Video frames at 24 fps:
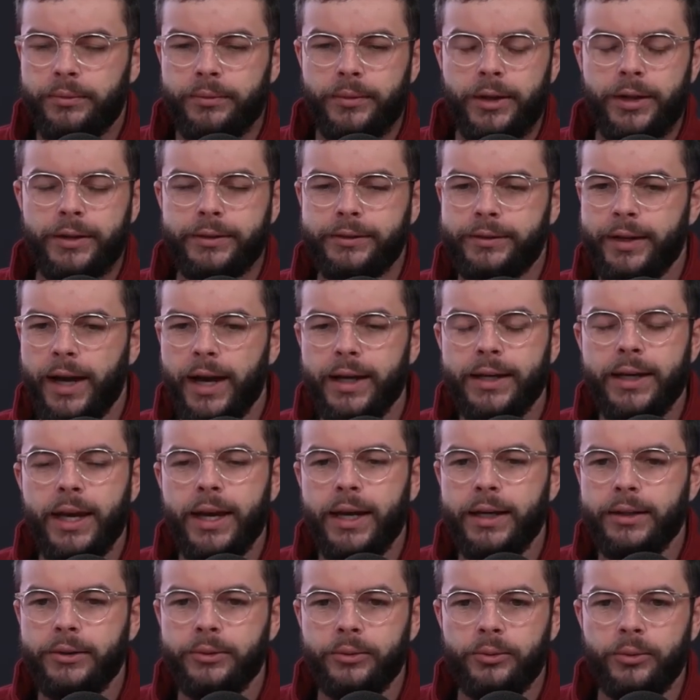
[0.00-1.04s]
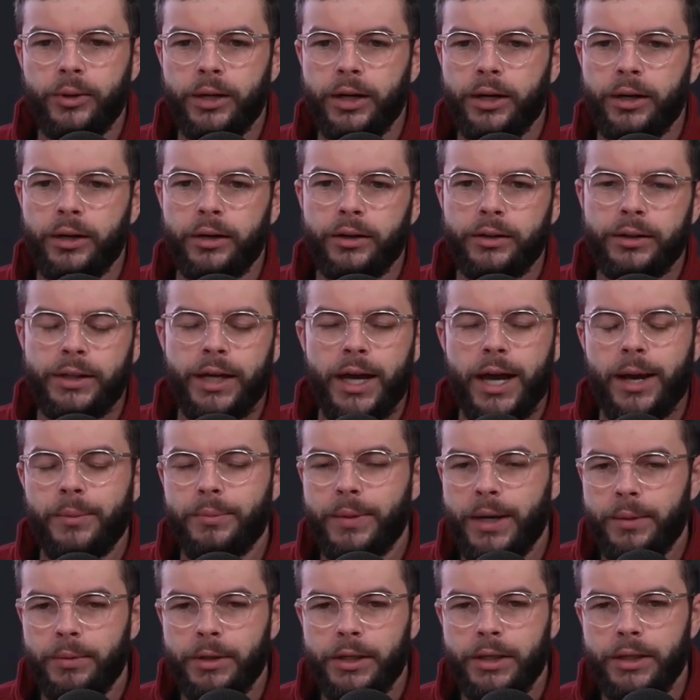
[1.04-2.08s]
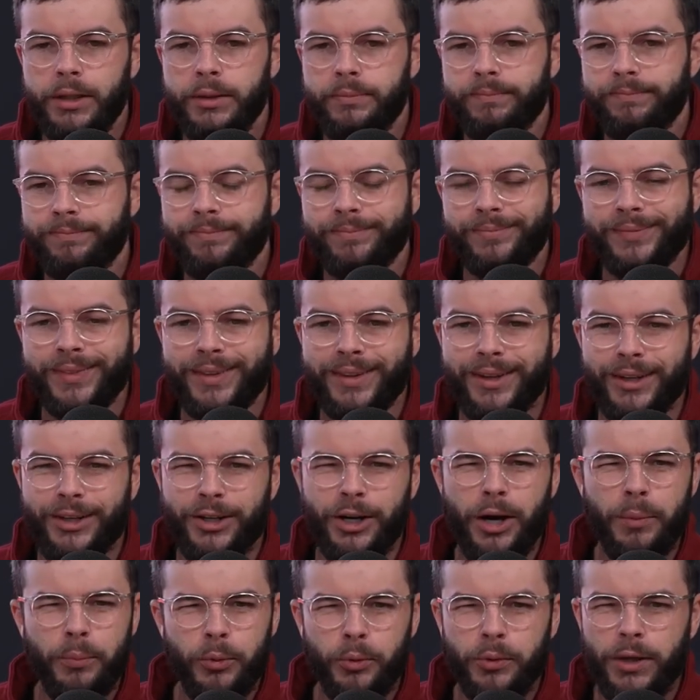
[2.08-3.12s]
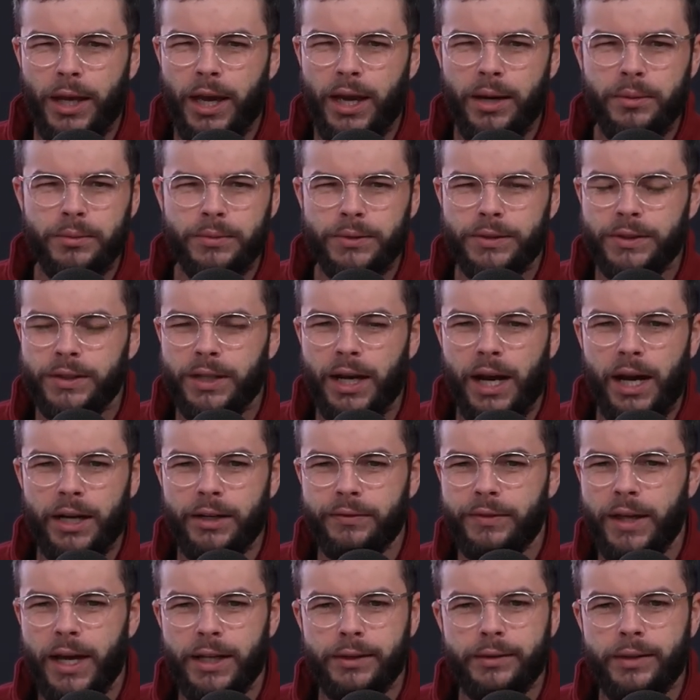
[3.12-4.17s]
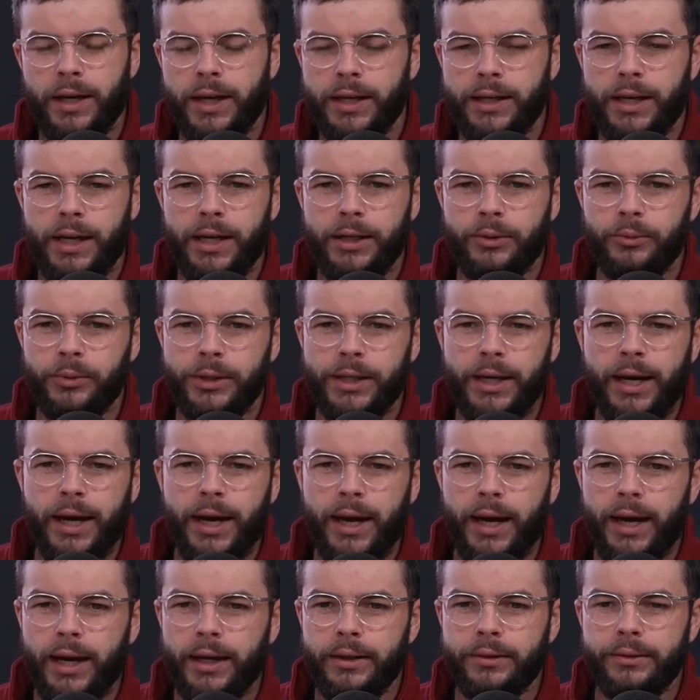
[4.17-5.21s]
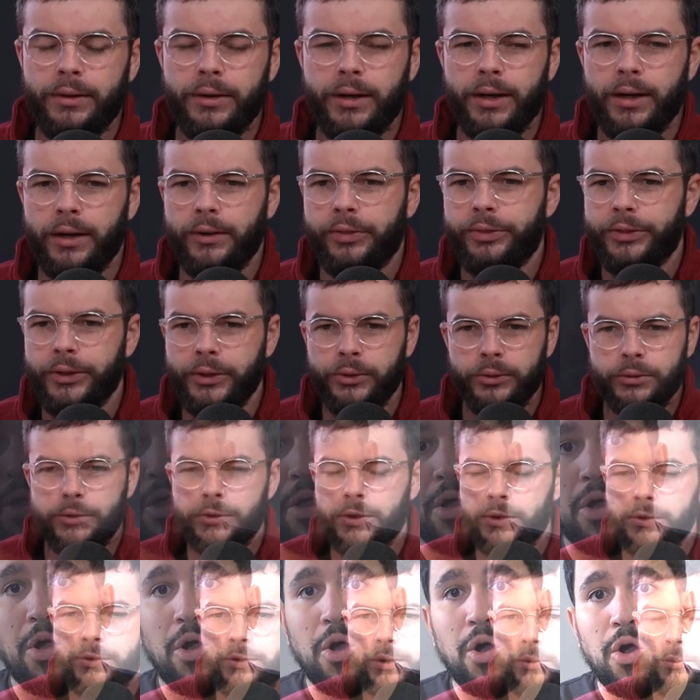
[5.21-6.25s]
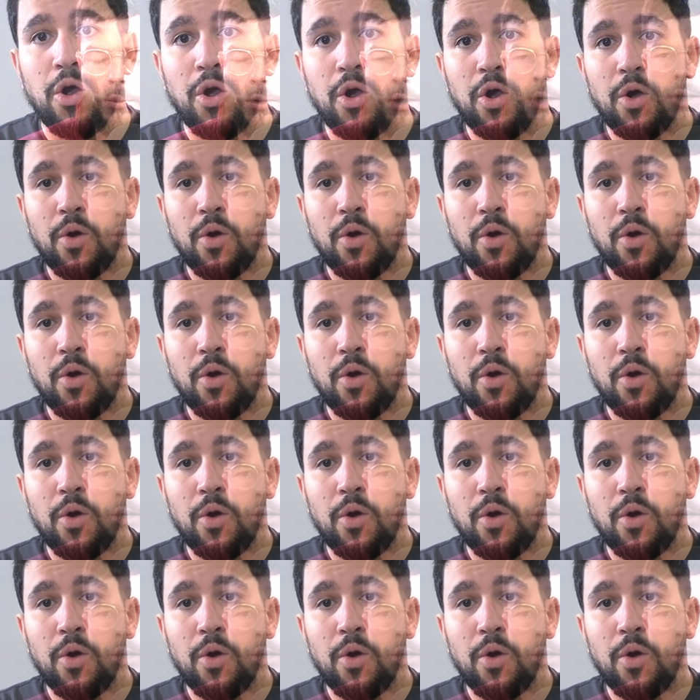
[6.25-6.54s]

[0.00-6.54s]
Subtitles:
a decade where, yeah, maybe a couple games out of that decade, we had a theater system.